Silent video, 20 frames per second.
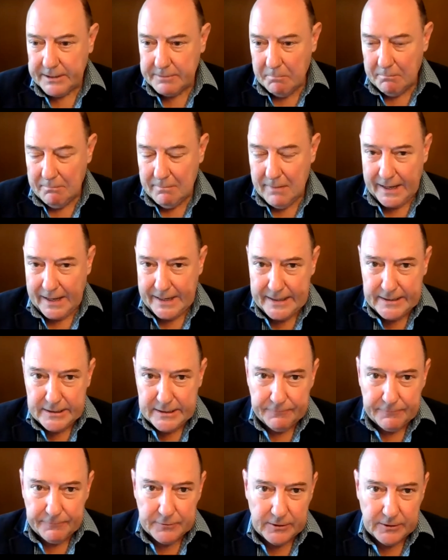but
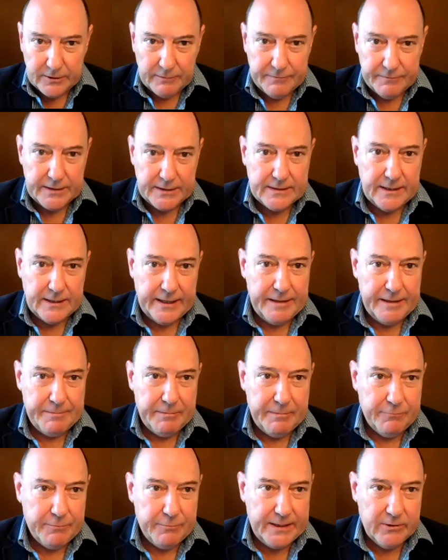mindful of the
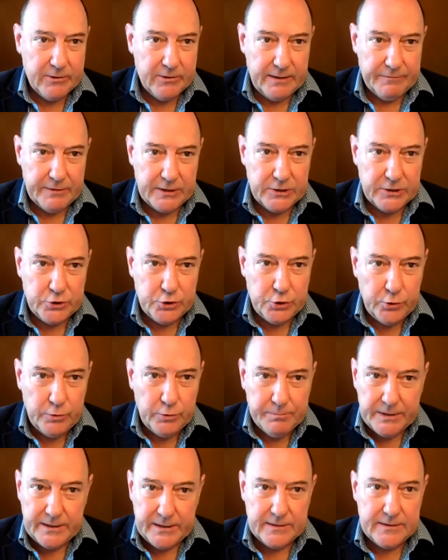time, if we could have a
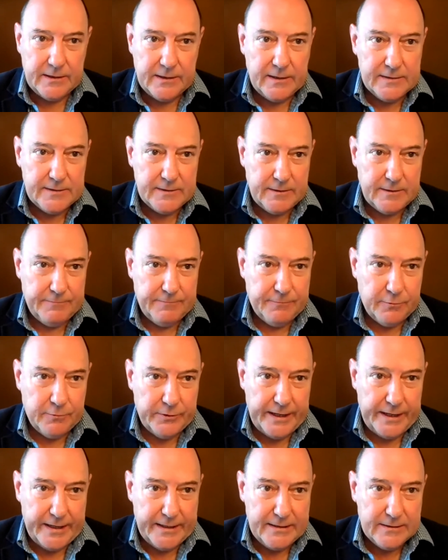2-minute answer
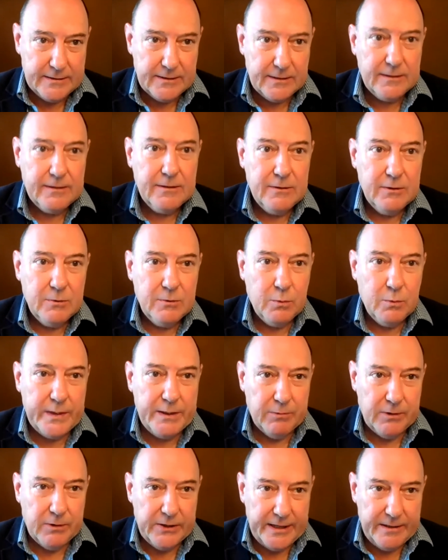for that,
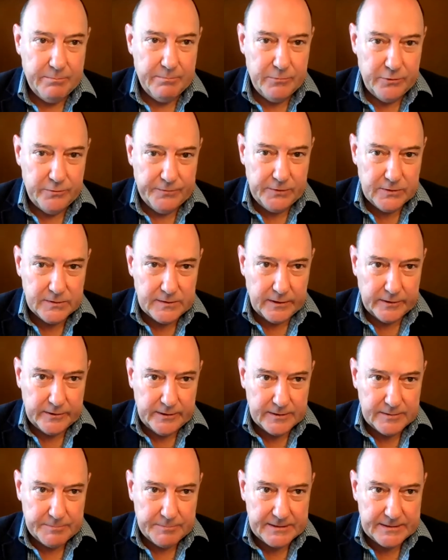we will then move to
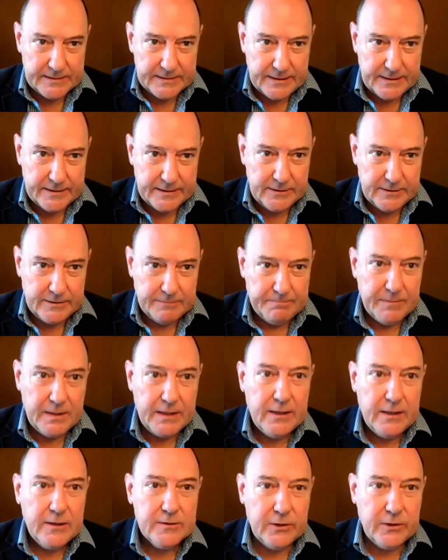Sonia's presentation.
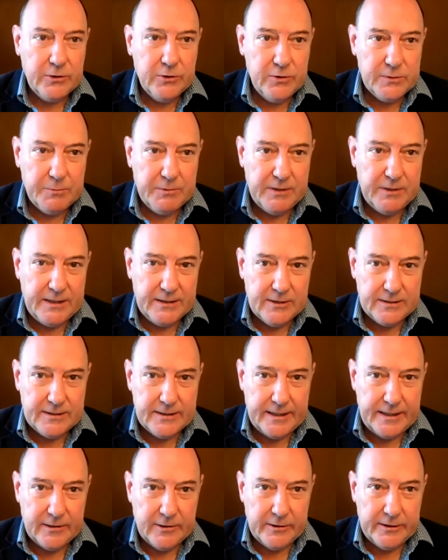So who's willing to
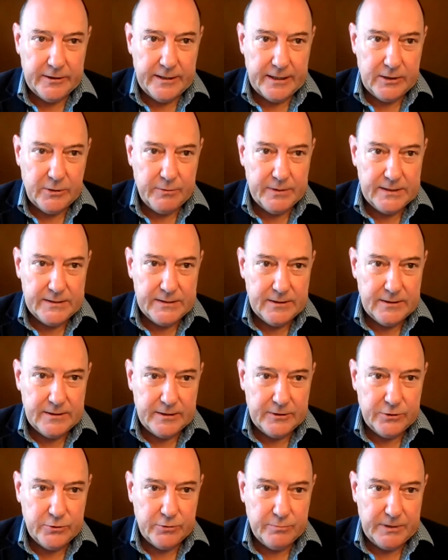take on that
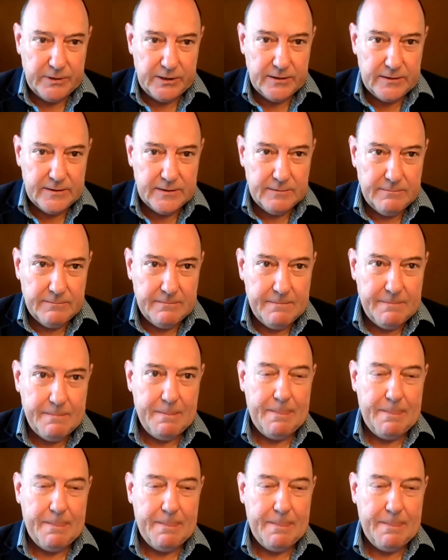question in 2 minutes?